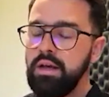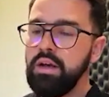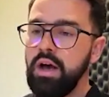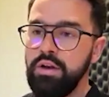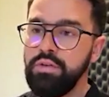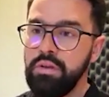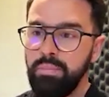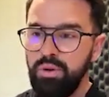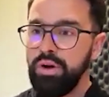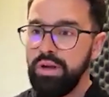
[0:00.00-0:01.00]
kind of
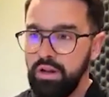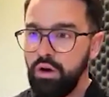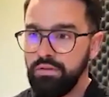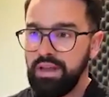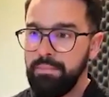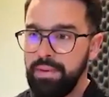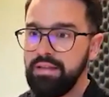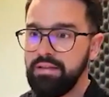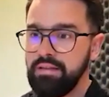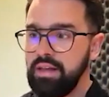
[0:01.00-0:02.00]
deploy a lot of
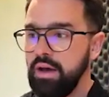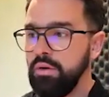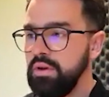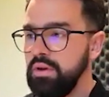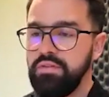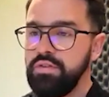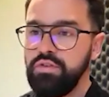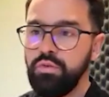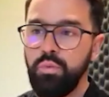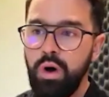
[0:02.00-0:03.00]
campaigns at scale, even if it's
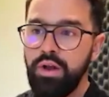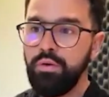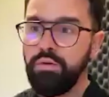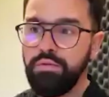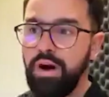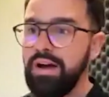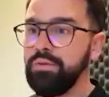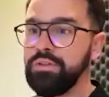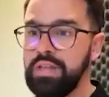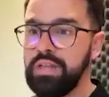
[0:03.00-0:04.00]
just 1 or 5
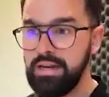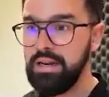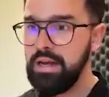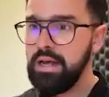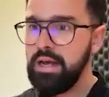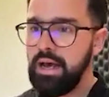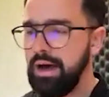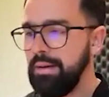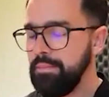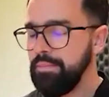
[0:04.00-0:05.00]
or 10.
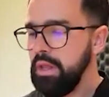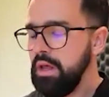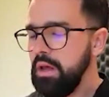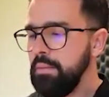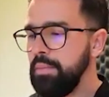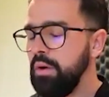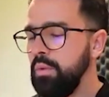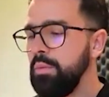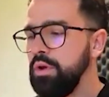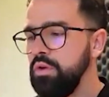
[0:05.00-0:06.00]
But
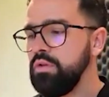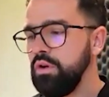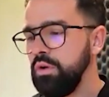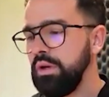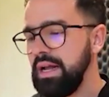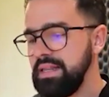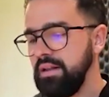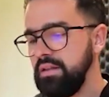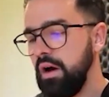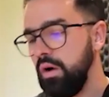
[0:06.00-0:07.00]
when we use the Google Ads
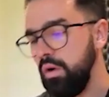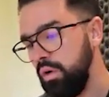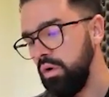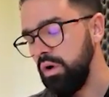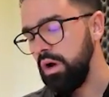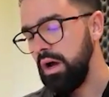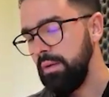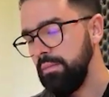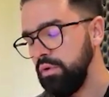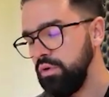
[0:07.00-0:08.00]
editor or
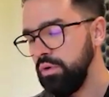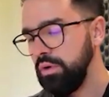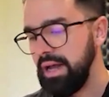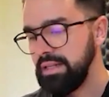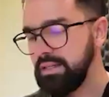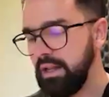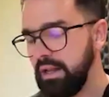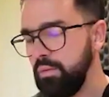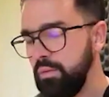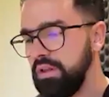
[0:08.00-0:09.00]
Google Ads,
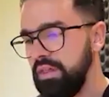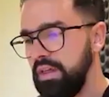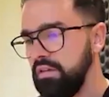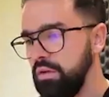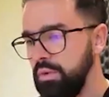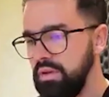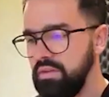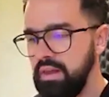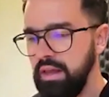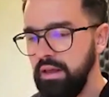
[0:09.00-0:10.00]
like one of the things that we
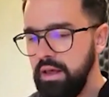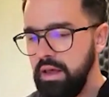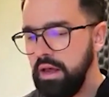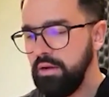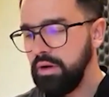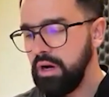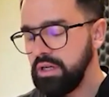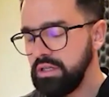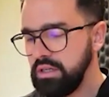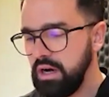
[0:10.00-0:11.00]
see in
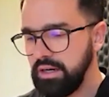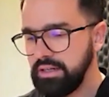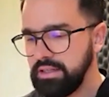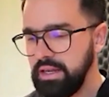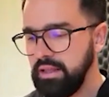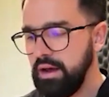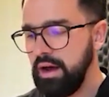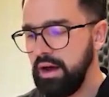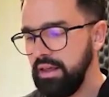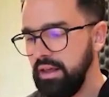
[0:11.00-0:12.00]
regards to targeting that
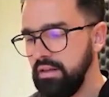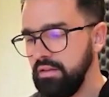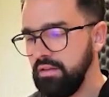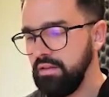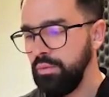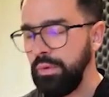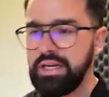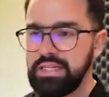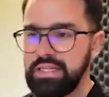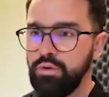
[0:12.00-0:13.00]
I think is, you know,
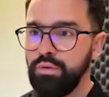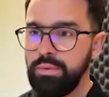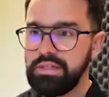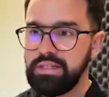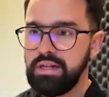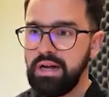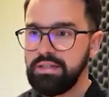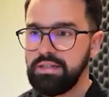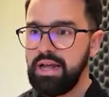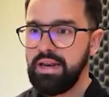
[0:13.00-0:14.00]
really essential for a business to
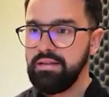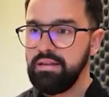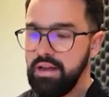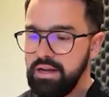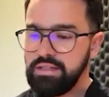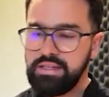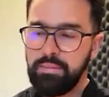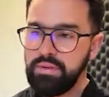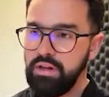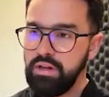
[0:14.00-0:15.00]
understand is
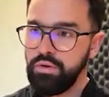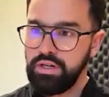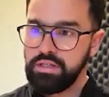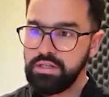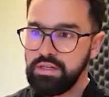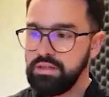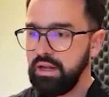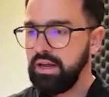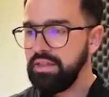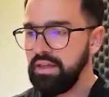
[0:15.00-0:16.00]
segmenting audiences.
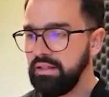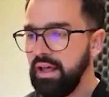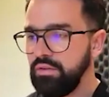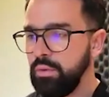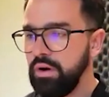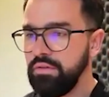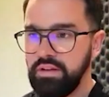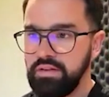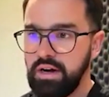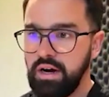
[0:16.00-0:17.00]
Like I think that's where
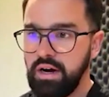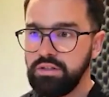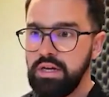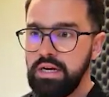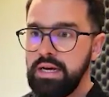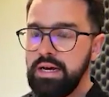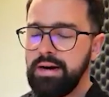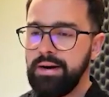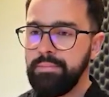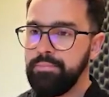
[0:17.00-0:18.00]
everything starts.
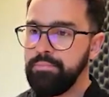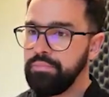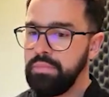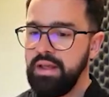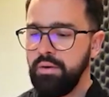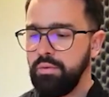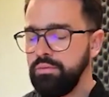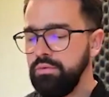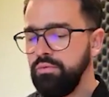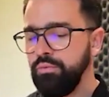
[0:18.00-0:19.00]
Now,
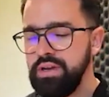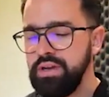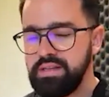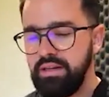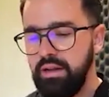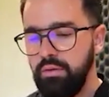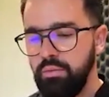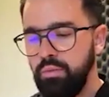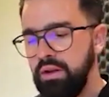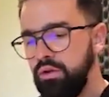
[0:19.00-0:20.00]
recently,
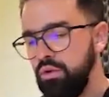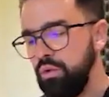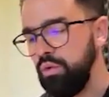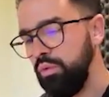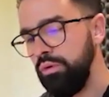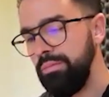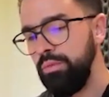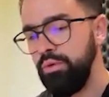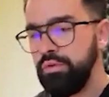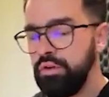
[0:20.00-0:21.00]
when Google
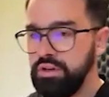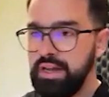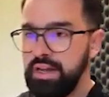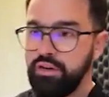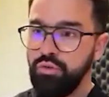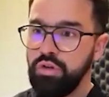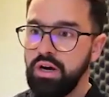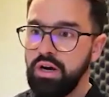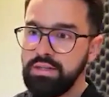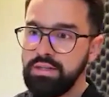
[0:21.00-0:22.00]
removed contextual
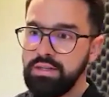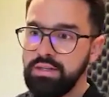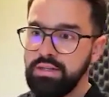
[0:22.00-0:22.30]
targeting,